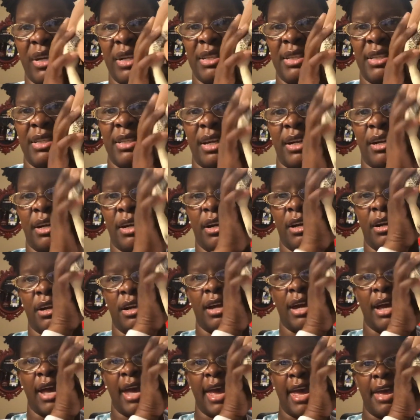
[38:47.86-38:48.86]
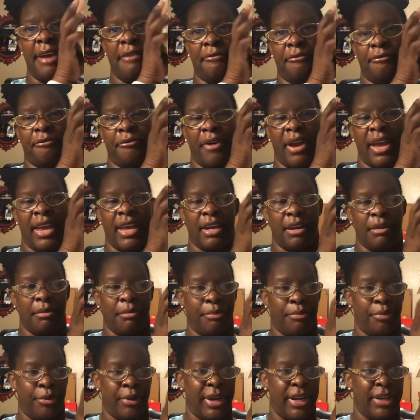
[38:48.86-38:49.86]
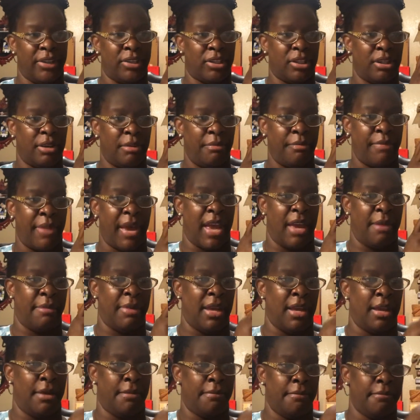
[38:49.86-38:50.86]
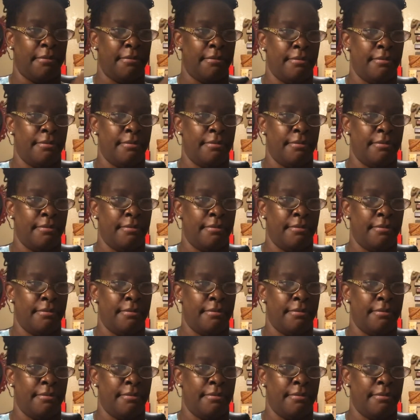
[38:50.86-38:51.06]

that is what we would consider a frank breech